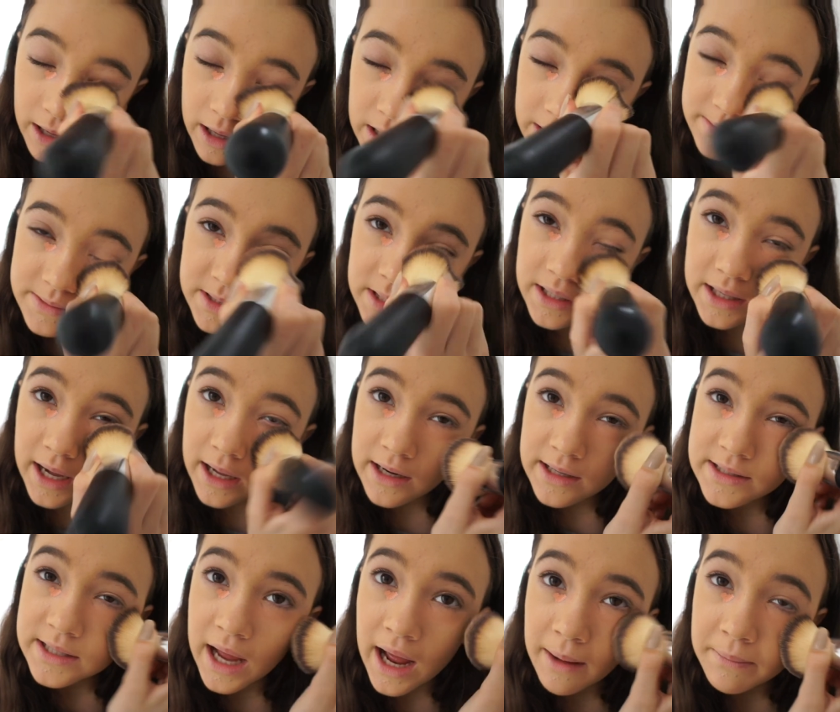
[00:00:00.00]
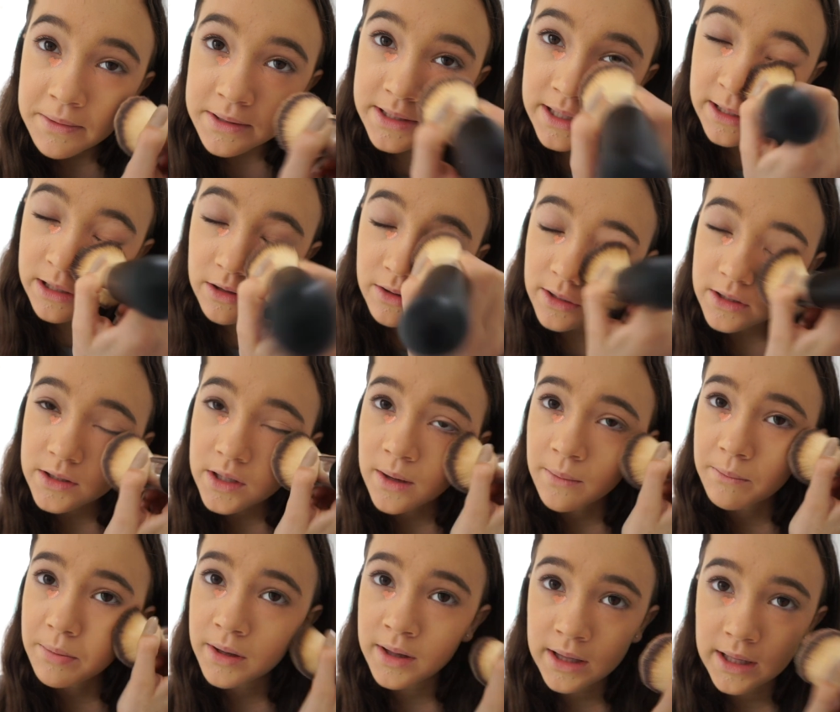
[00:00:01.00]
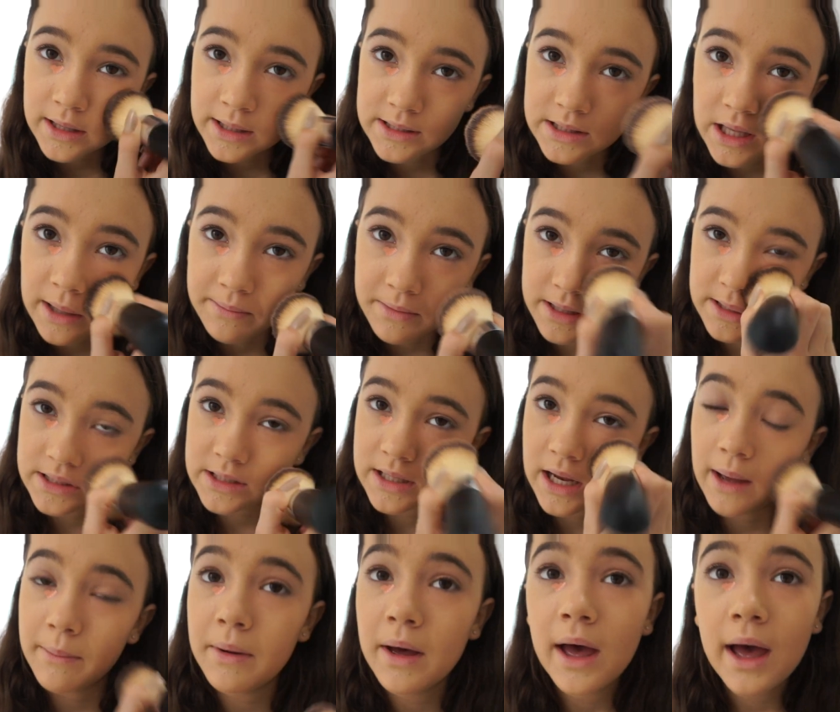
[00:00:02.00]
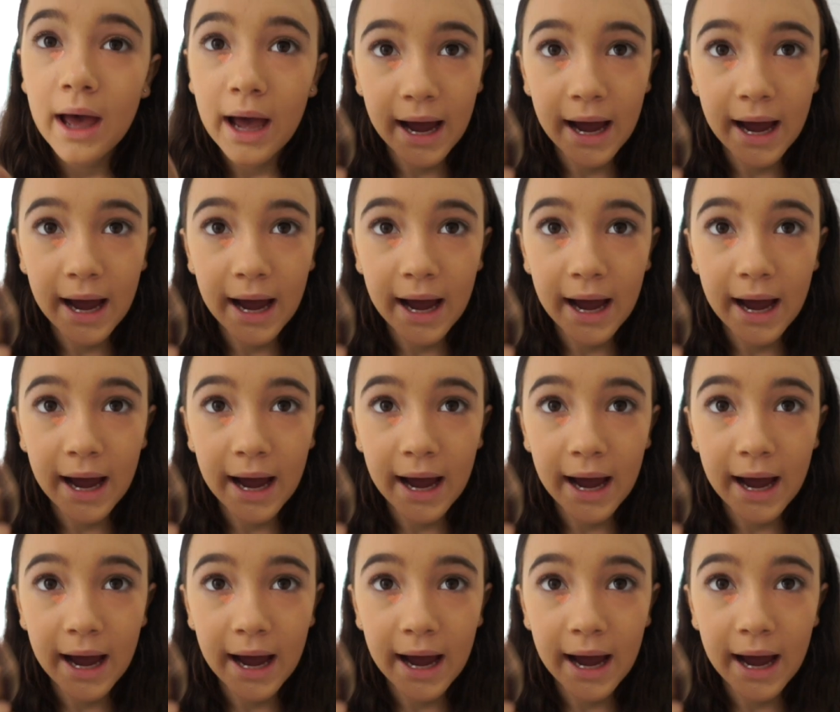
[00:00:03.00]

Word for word: And I'm just gonna kind of tap this in. You can completely skip this step.